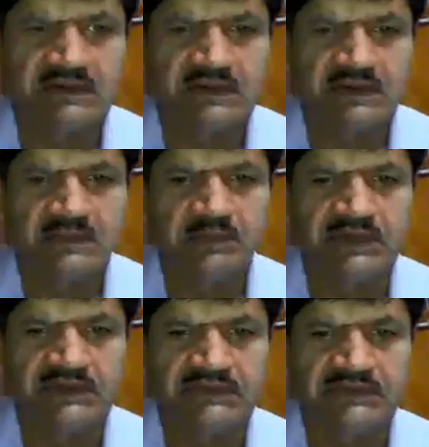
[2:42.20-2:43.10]

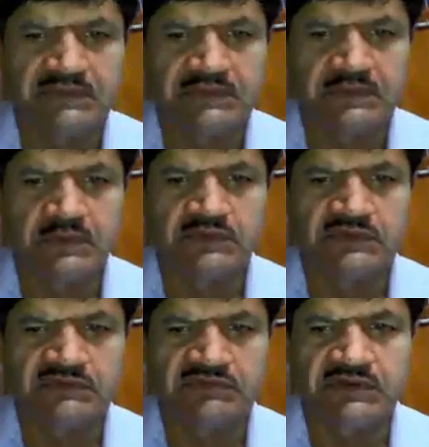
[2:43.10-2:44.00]
completes. Close
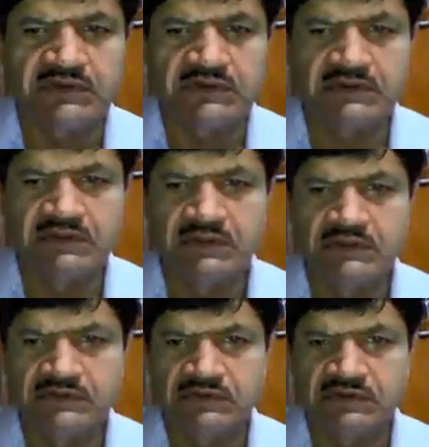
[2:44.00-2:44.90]
this one.
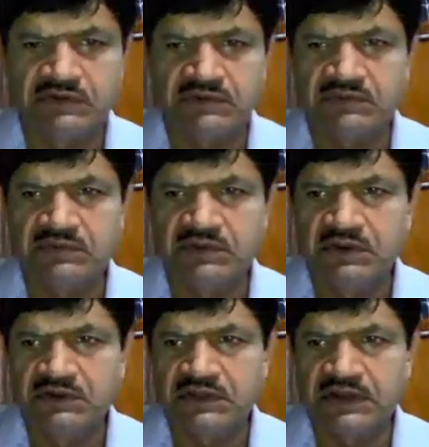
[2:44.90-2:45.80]
So your
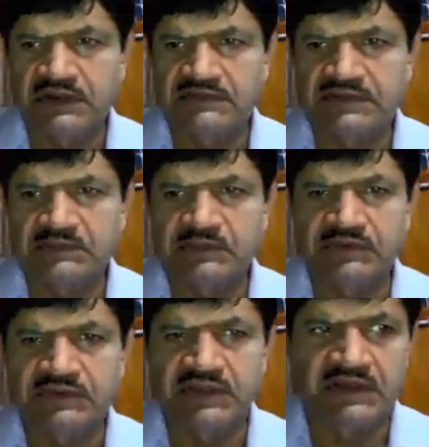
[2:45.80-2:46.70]
terrain has come
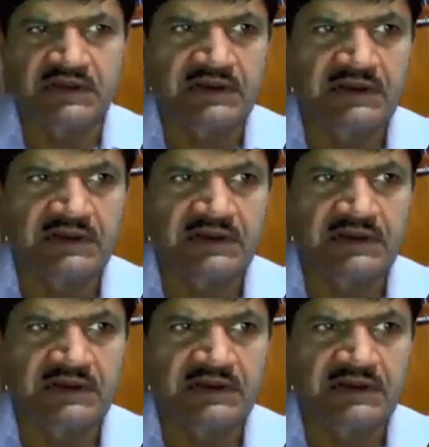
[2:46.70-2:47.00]
over there.